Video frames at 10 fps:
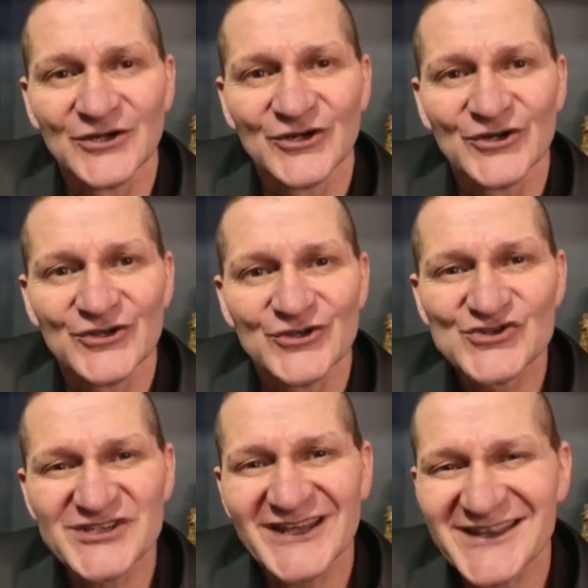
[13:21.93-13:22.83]
You
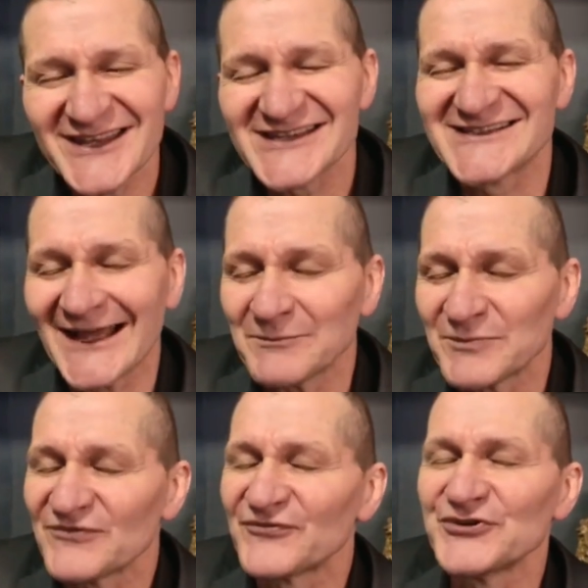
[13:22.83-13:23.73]
set the example
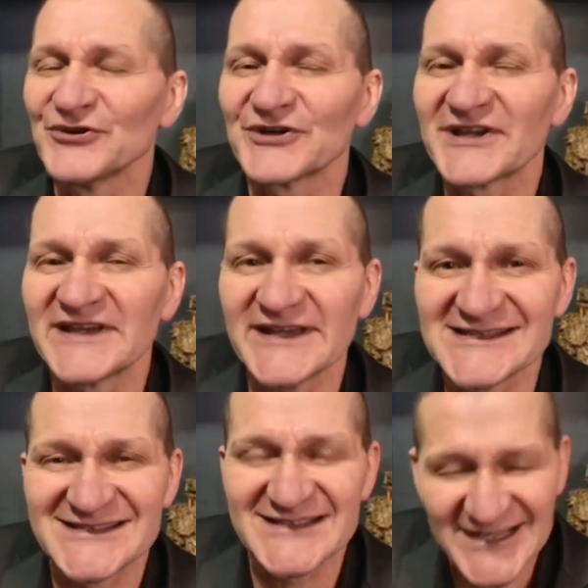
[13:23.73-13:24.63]
for your
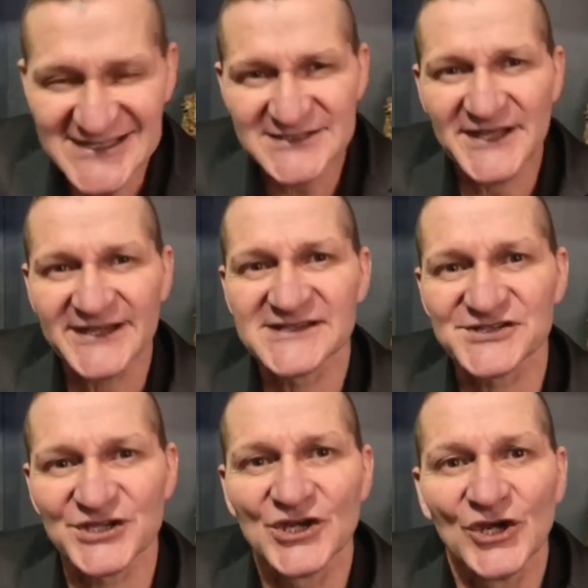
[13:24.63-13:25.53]
kids. That's
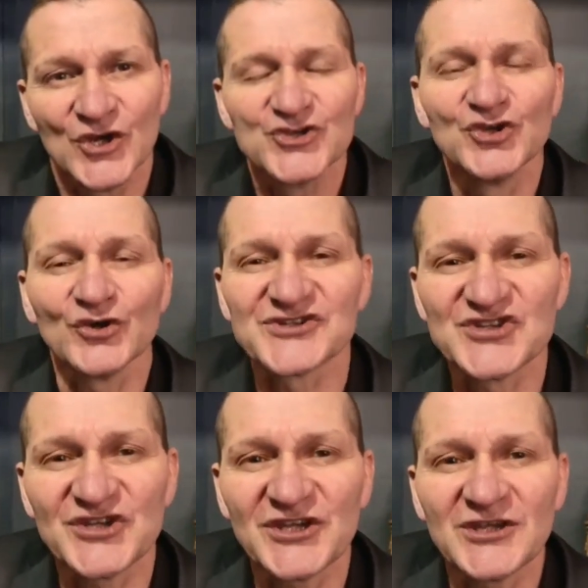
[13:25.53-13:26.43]
legacy. Your
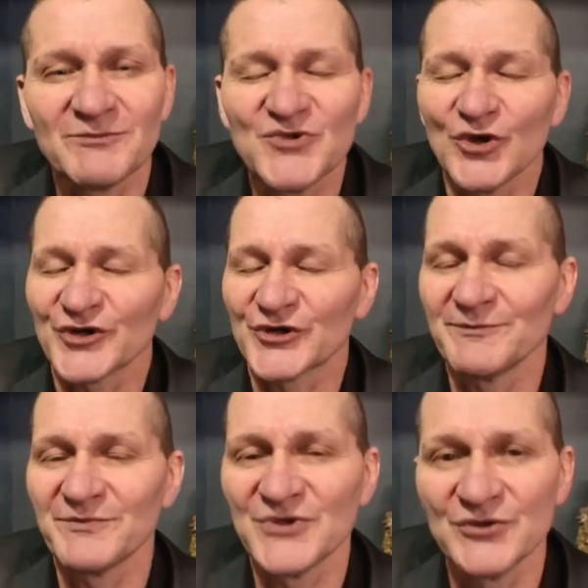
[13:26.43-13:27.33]
team, your
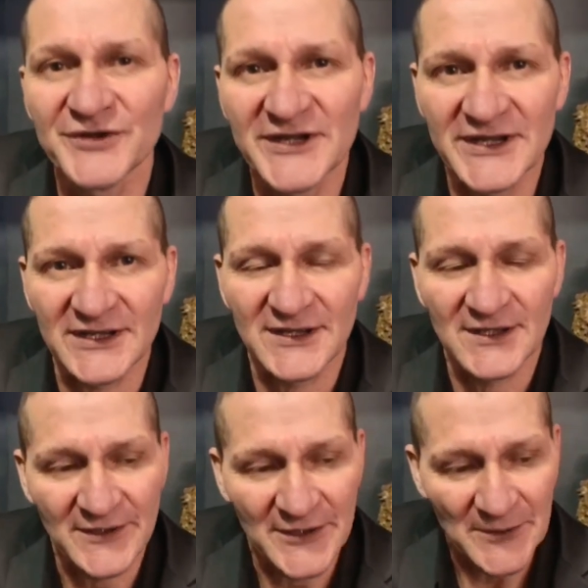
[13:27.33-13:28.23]
community.
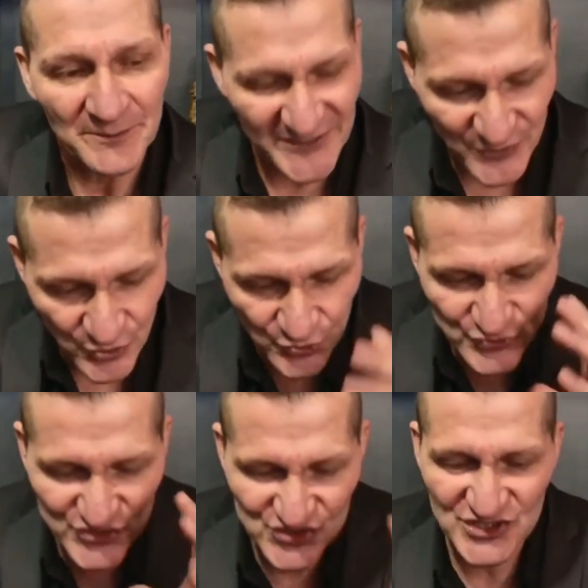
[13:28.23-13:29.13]
People who
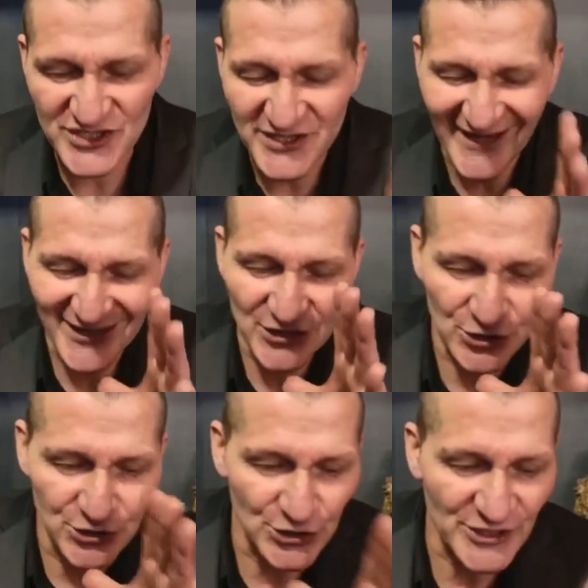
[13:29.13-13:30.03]
see and
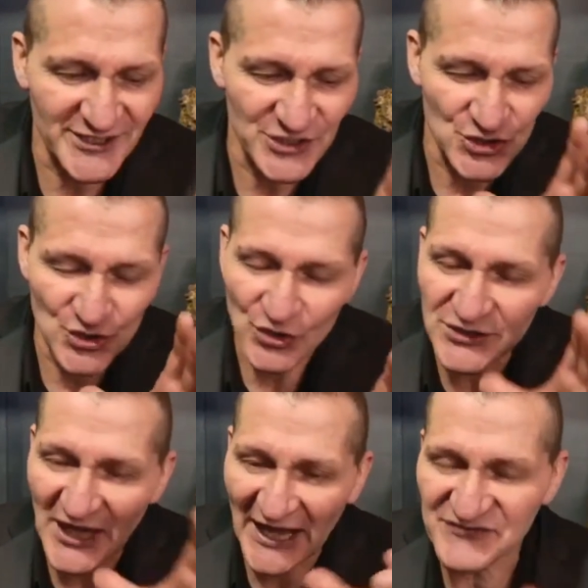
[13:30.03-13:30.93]
look at your
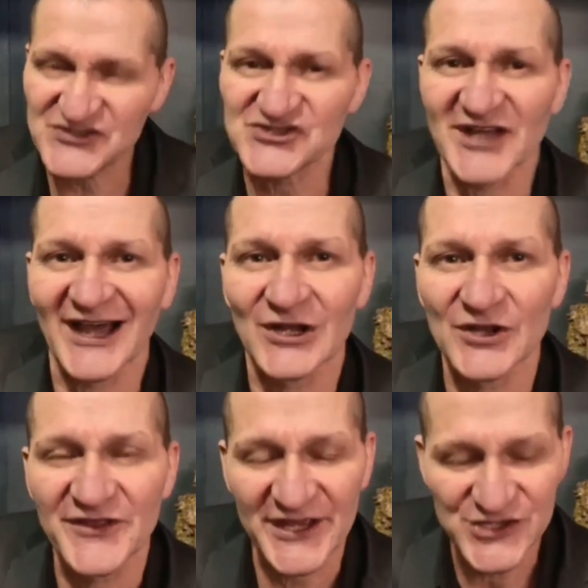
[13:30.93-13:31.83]
lifestyle,
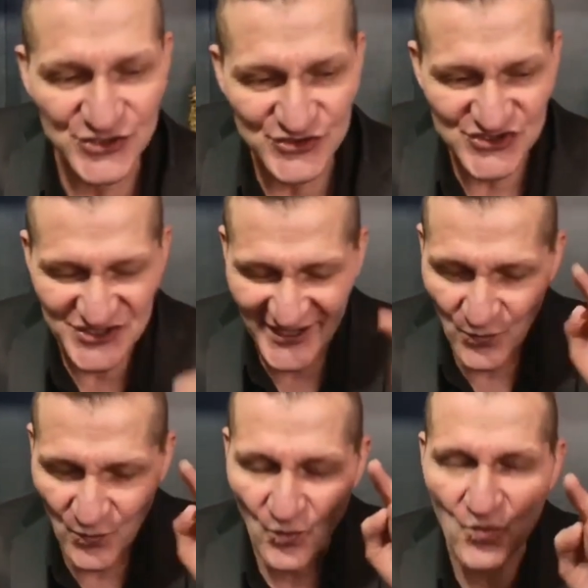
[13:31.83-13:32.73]
they should say,
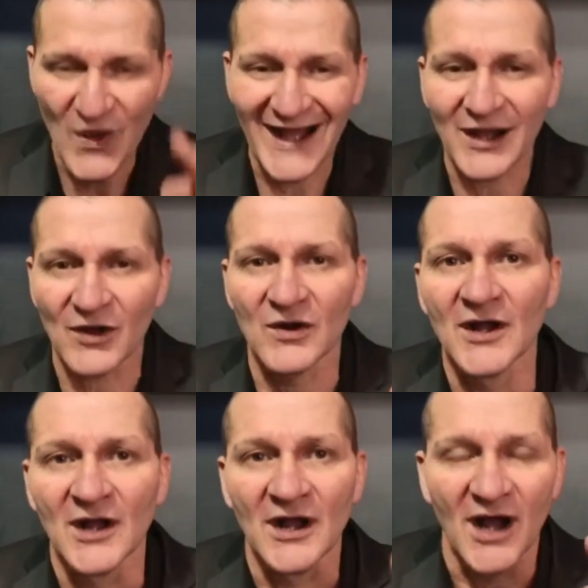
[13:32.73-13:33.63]
wow,
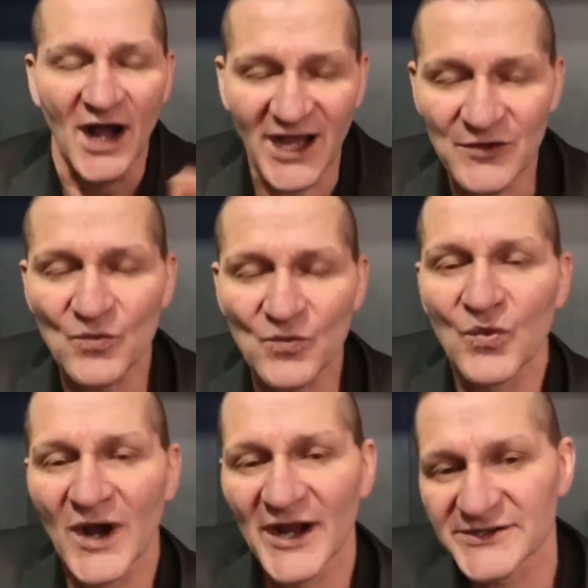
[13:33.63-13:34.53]
I
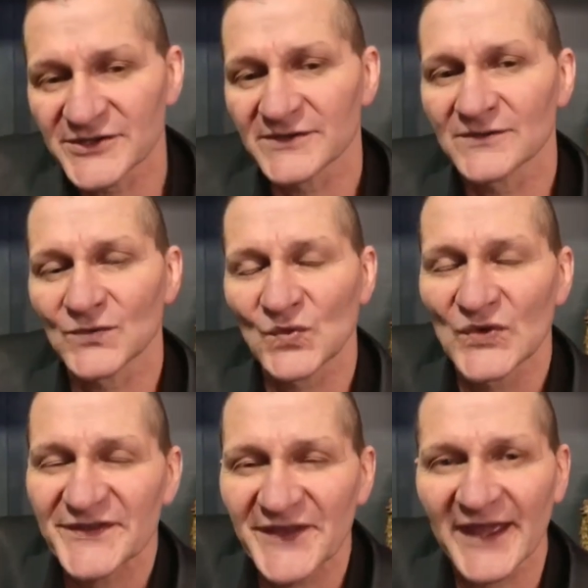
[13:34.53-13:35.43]
want
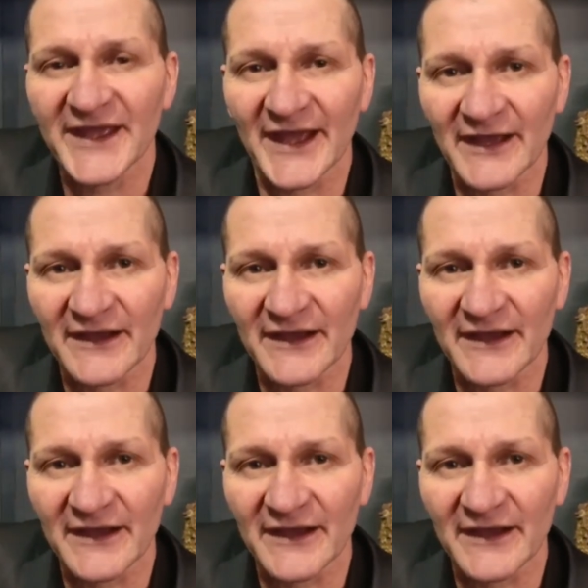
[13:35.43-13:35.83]
what they have.